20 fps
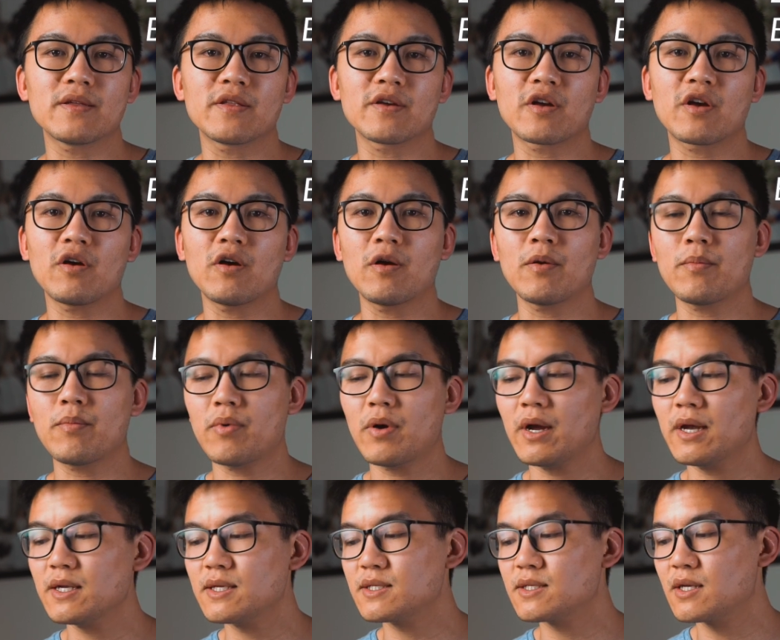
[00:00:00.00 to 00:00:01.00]
on the current
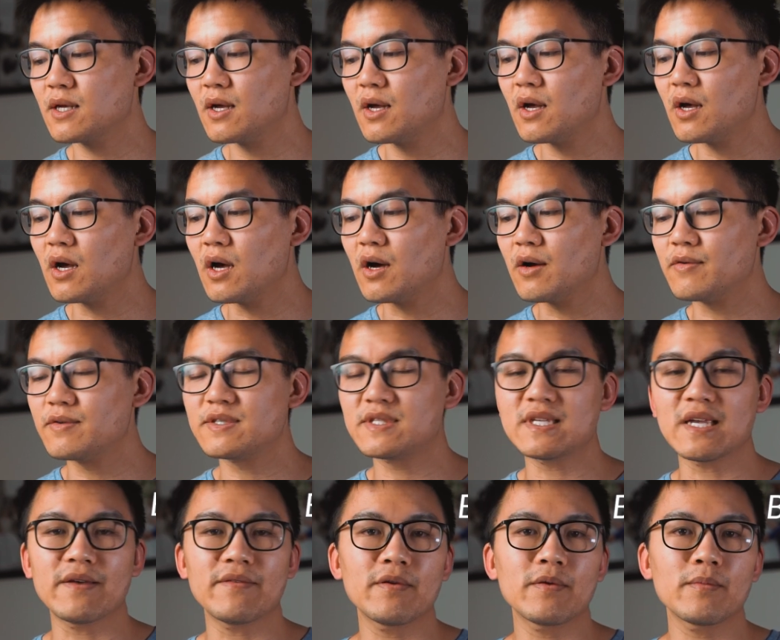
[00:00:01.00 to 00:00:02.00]
price of
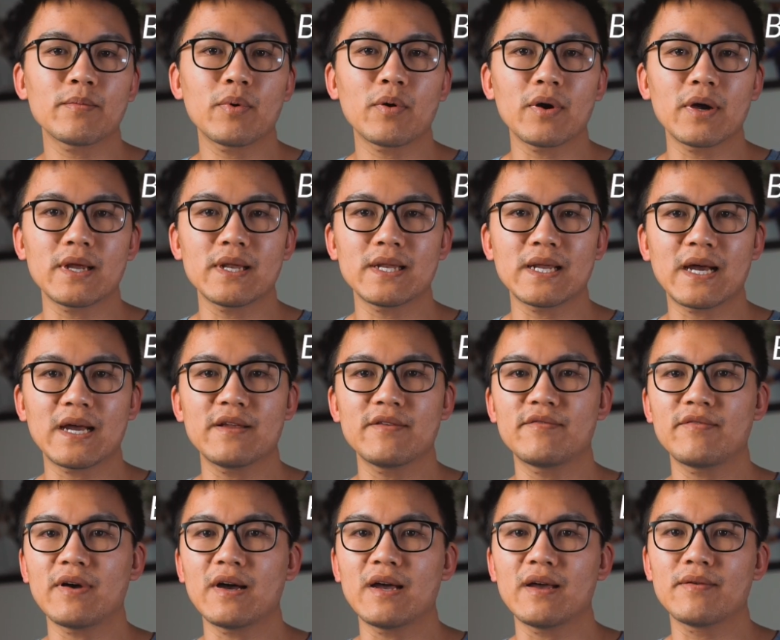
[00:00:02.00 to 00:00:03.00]

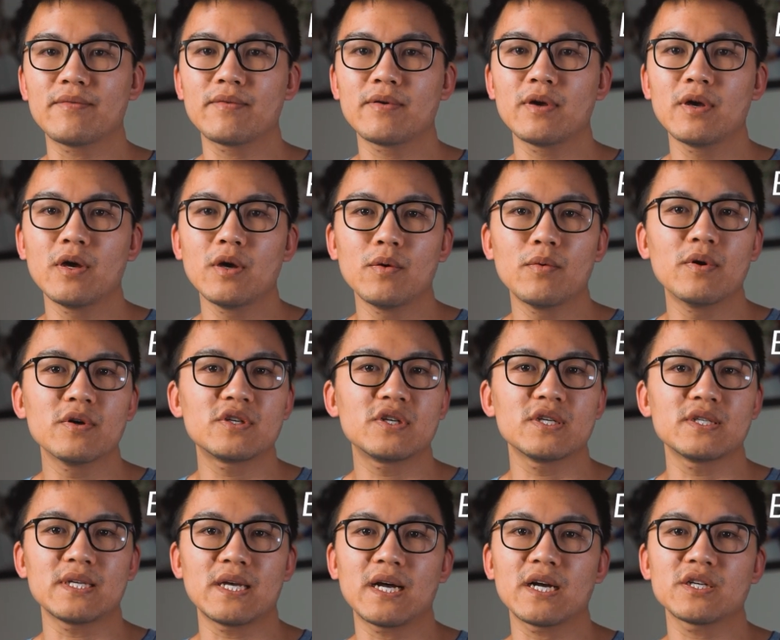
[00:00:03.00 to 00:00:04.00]
7.95, which
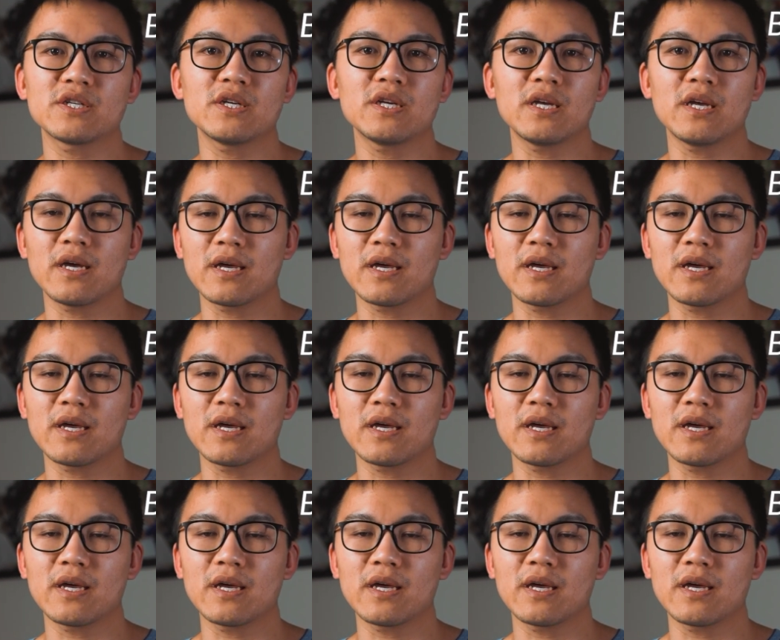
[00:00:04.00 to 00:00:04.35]
is actually,